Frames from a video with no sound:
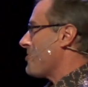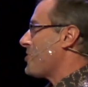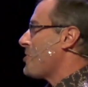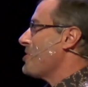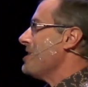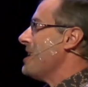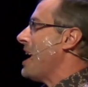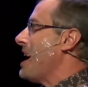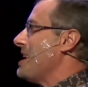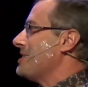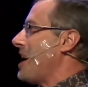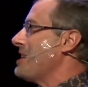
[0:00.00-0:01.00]
30
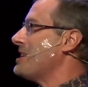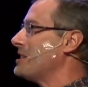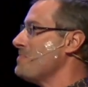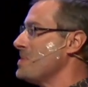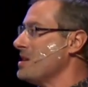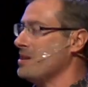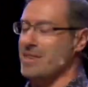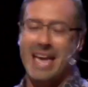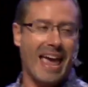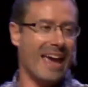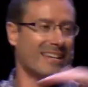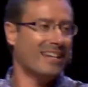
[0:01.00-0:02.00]
days, I get to be the
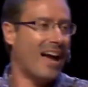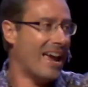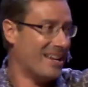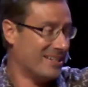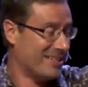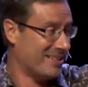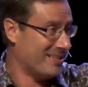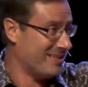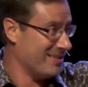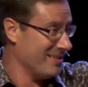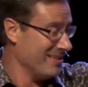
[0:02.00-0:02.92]
headlines.